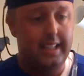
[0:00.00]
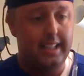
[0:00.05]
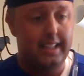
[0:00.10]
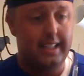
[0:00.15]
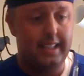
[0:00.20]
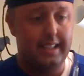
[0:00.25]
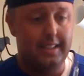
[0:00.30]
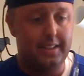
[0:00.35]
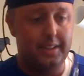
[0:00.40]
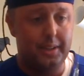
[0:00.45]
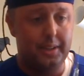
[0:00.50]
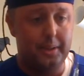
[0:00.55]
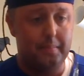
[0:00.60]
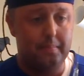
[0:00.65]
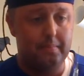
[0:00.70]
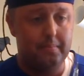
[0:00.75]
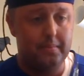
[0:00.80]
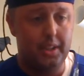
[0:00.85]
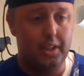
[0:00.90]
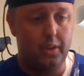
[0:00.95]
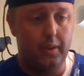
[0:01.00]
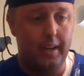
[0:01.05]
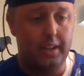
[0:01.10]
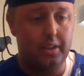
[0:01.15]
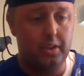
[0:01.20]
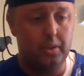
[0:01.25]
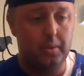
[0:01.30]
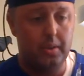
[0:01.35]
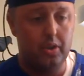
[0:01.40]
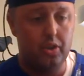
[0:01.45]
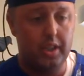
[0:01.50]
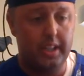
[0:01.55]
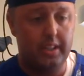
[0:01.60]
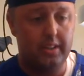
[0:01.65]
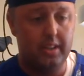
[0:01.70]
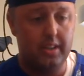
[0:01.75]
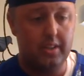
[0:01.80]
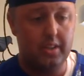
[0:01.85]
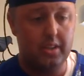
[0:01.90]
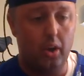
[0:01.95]
And, I do inject
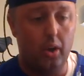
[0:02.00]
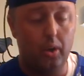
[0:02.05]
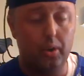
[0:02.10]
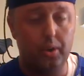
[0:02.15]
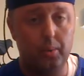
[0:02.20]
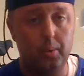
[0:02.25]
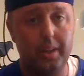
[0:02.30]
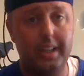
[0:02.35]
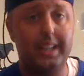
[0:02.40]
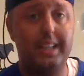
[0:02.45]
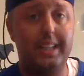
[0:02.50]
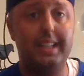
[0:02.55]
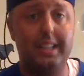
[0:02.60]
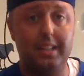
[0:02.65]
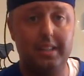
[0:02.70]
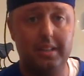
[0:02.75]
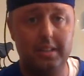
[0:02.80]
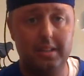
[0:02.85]
this all the way in,